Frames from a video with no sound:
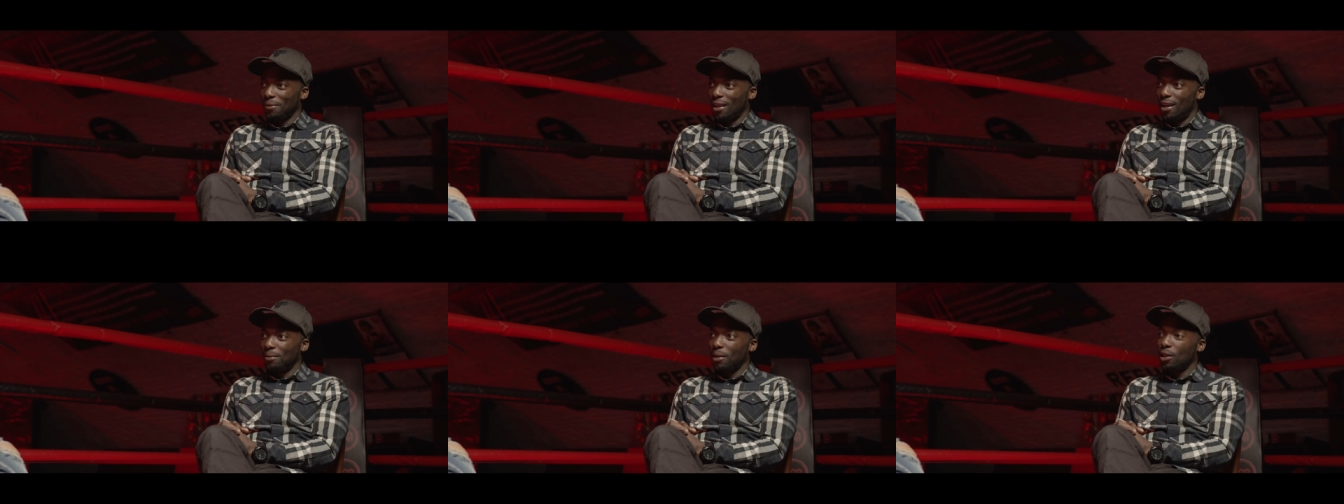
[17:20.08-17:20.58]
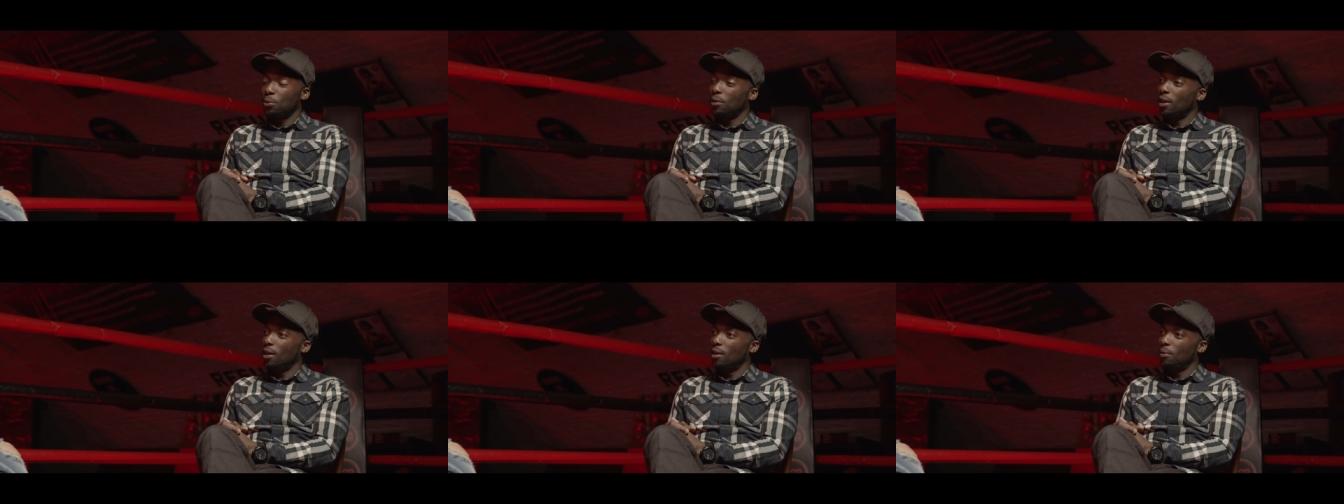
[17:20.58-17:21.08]
That's
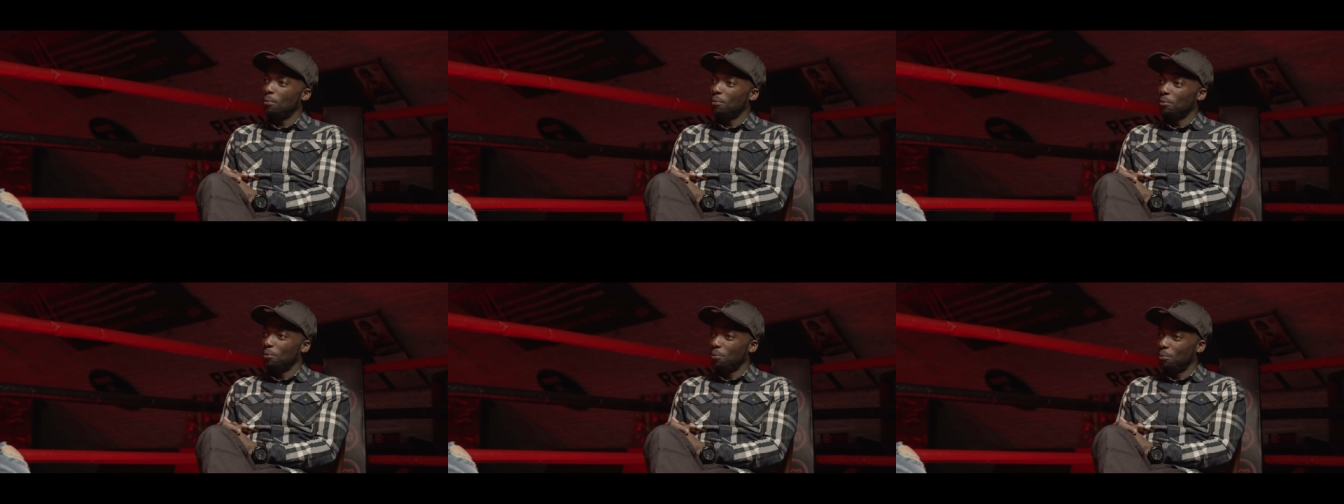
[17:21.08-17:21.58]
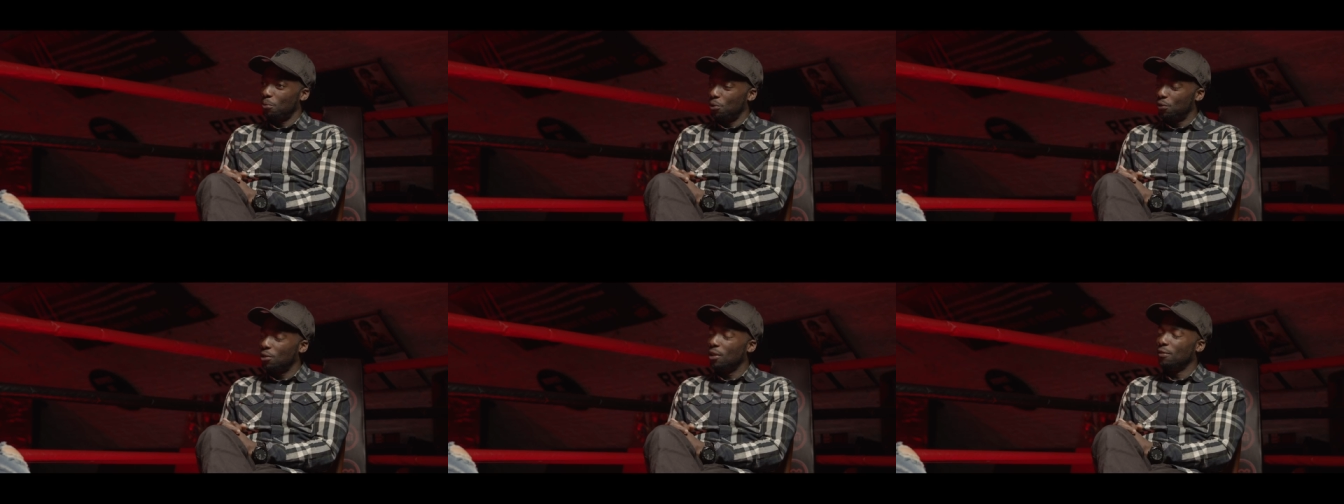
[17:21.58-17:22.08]
when I
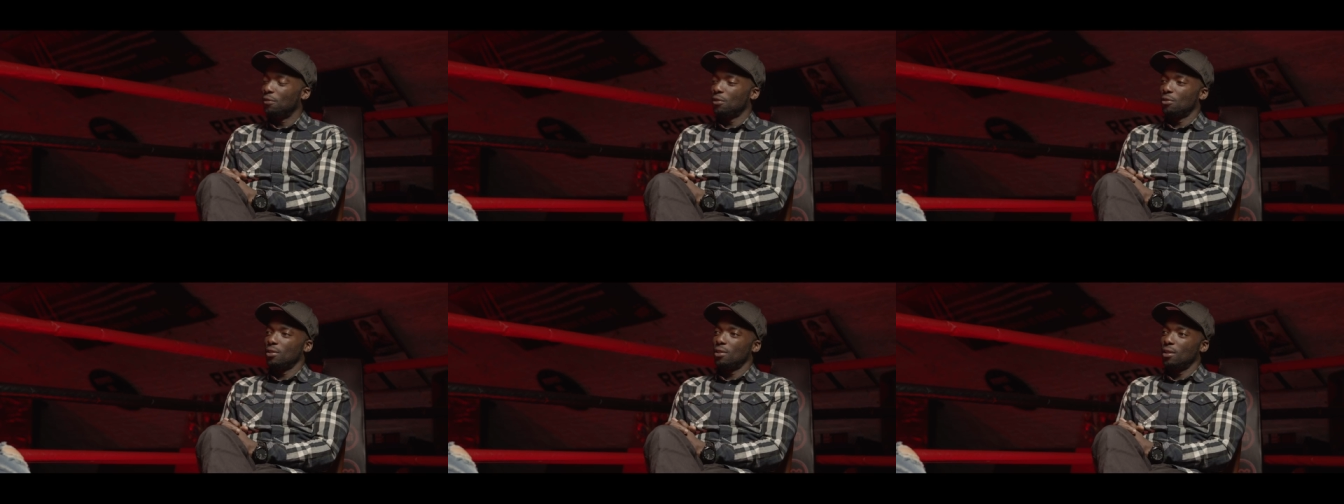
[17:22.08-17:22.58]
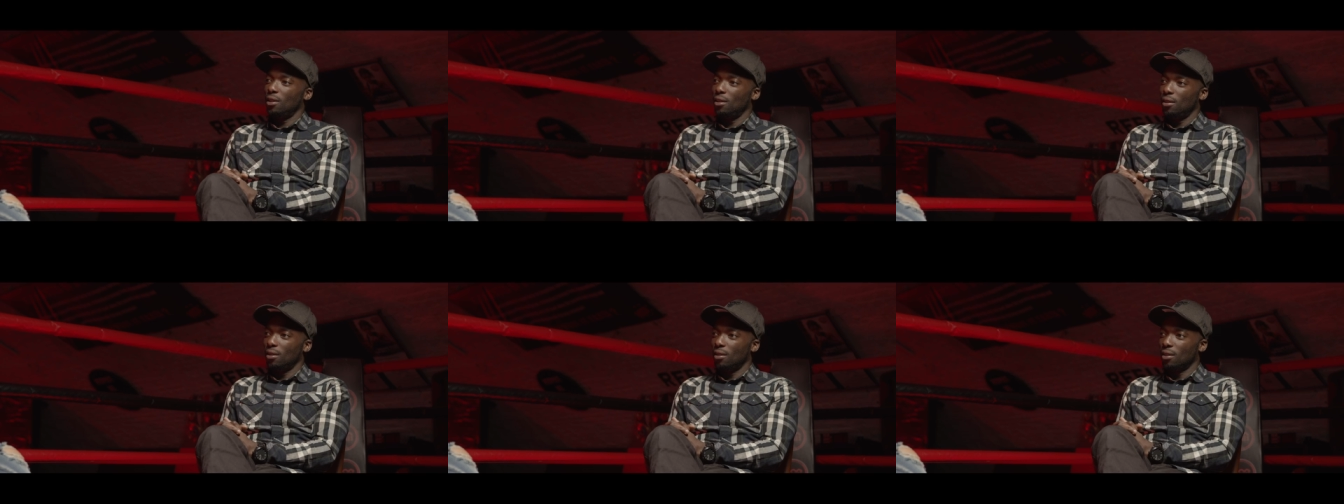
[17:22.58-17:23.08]
moved to Linford
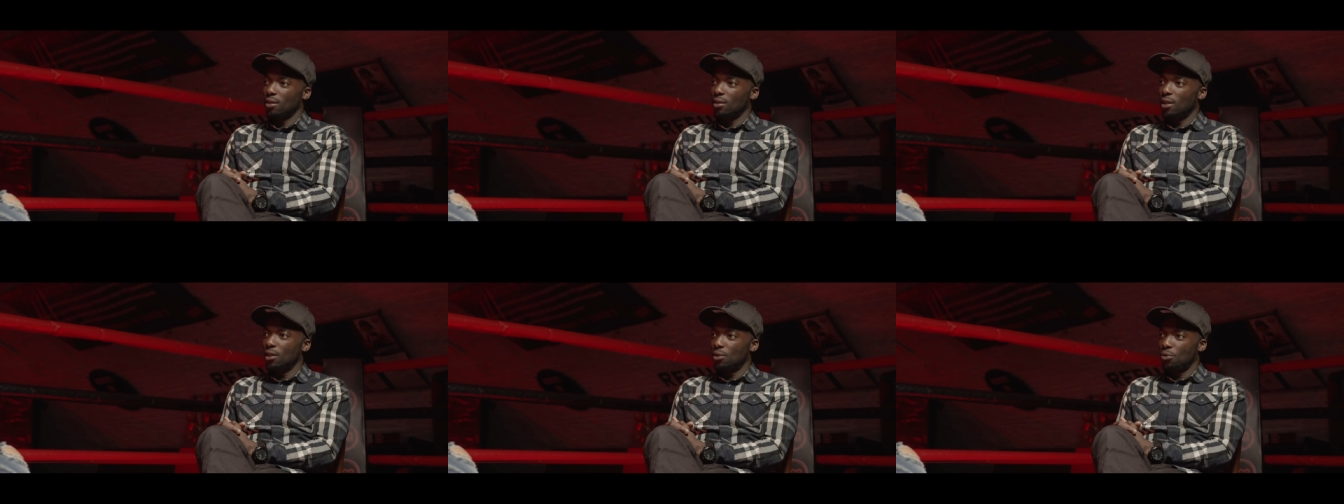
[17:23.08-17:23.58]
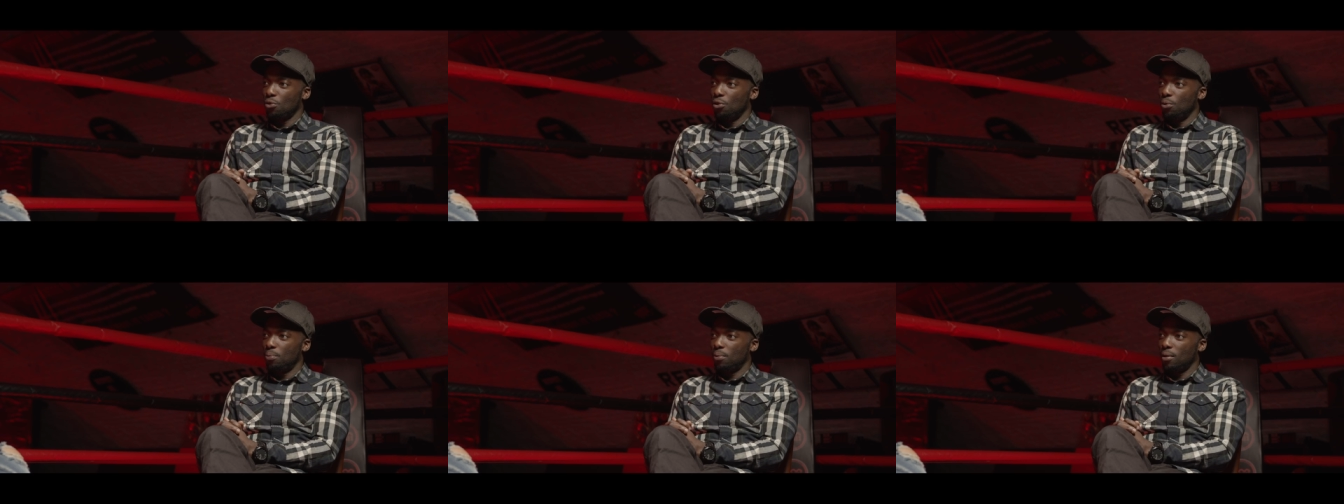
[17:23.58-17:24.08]
Christie, because his
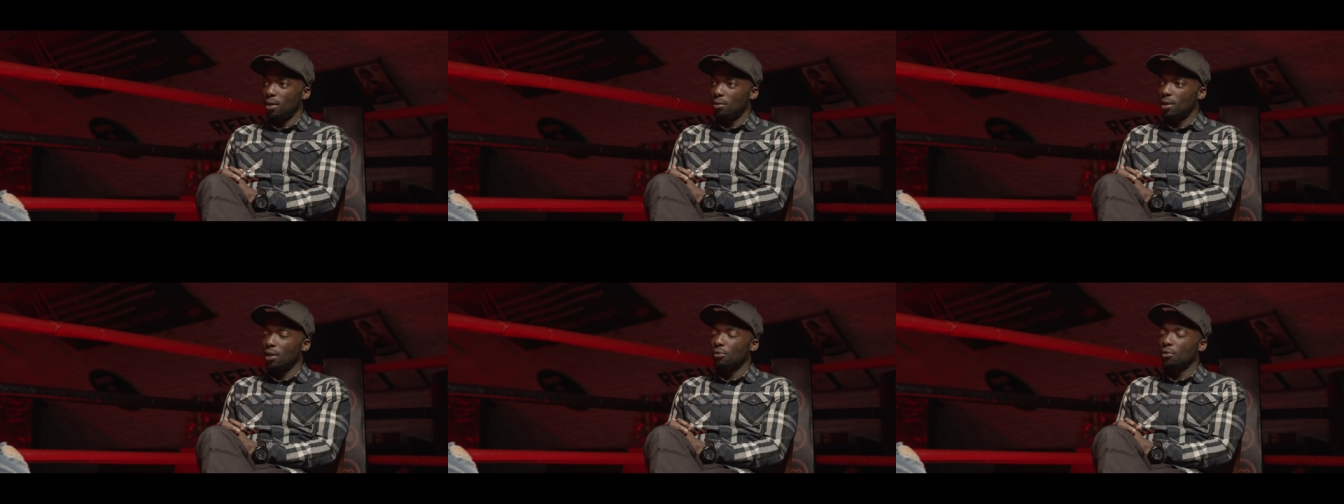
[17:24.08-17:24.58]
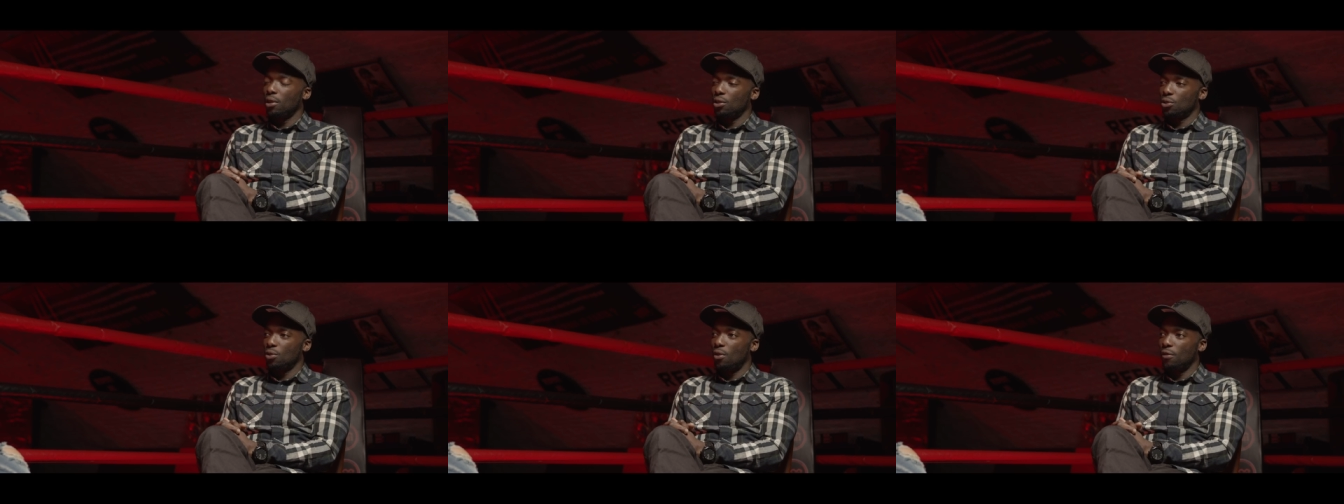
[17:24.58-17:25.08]
group, he had a really
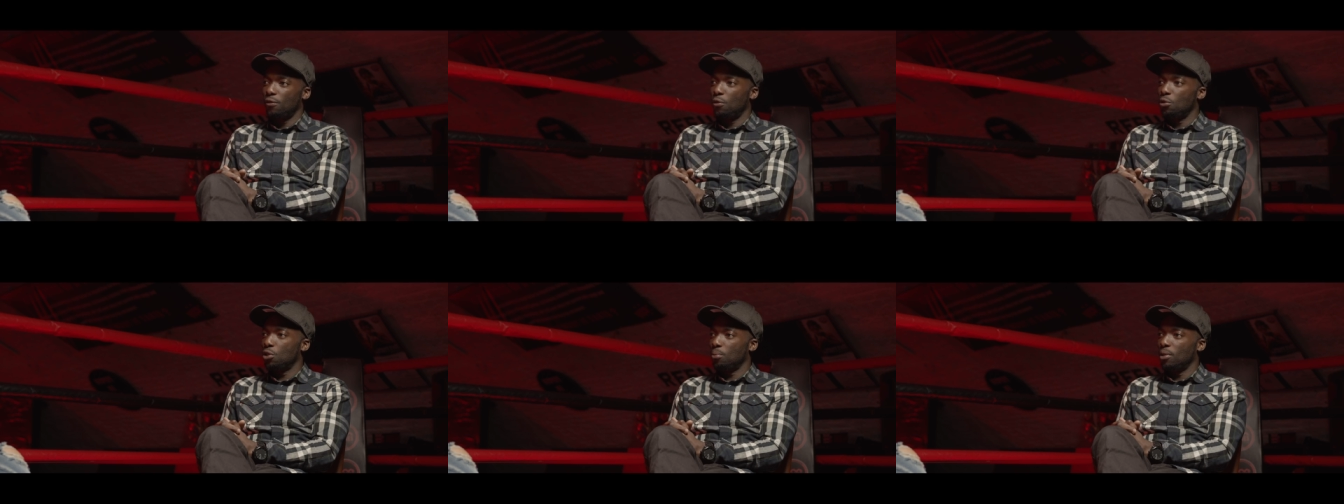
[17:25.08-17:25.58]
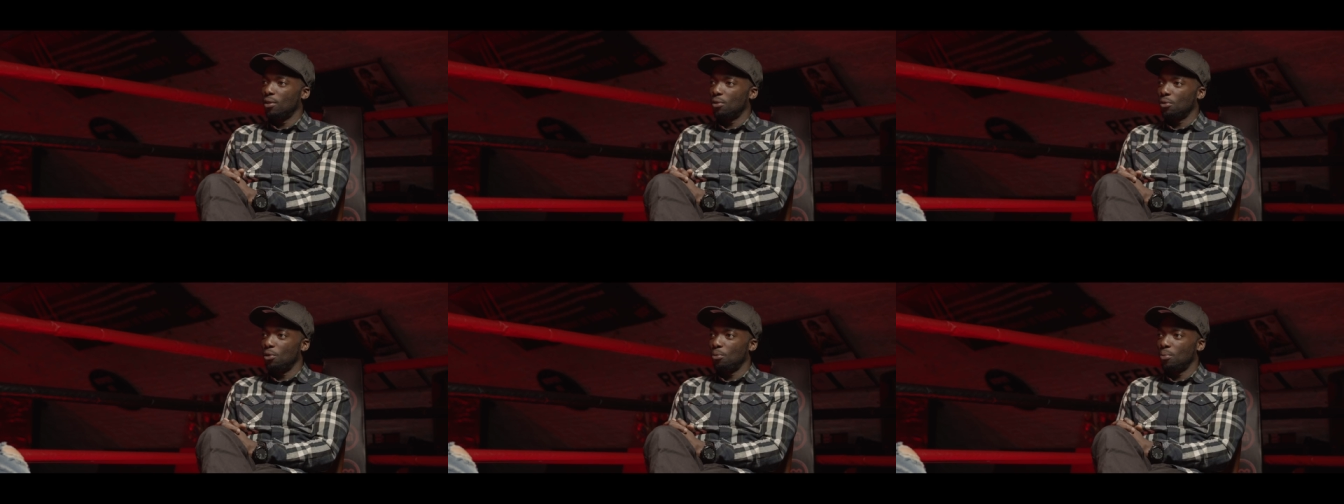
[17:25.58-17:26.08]
strong 400 meter
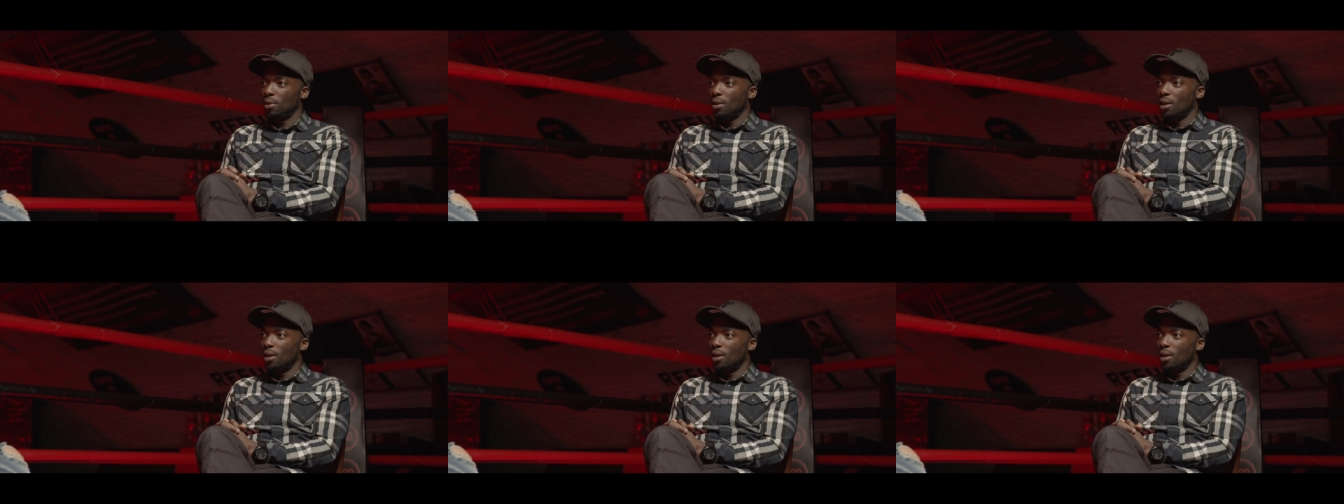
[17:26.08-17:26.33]
group,